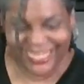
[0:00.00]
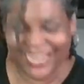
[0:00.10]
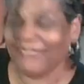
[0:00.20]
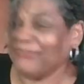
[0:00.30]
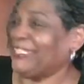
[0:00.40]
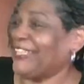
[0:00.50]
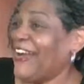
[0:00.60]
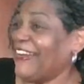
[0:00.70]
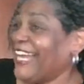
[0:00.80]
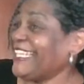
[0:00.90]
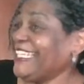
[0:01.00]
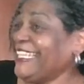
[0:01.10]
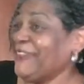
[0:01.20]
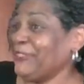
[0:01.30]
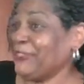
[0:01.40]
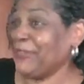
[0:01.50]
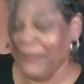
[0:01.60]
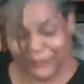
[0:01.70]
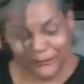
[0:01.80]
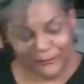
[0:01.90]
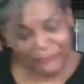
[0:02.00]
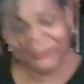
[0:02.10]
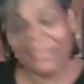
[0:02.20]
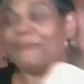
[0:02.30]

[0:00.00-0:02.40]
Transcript: I'm sorry. I couldn't think what you call them. And